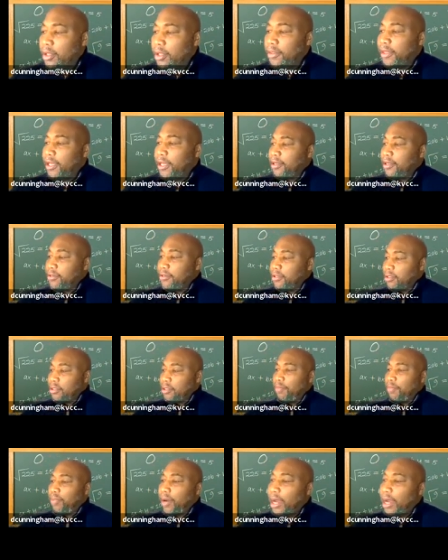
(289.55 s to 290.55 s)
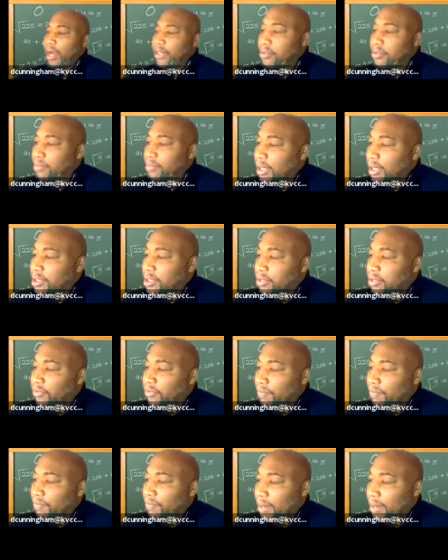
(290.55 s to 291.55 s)
that gives us an approximation, if
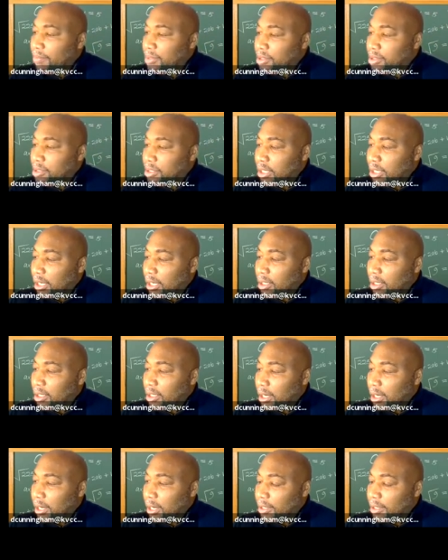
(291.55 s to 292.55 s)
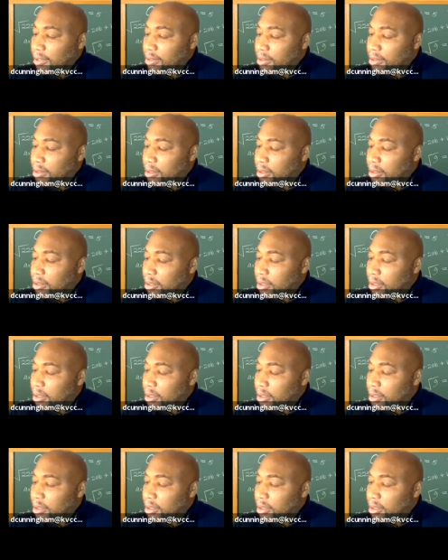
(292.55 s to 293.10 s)
I'm not mistaken, guys,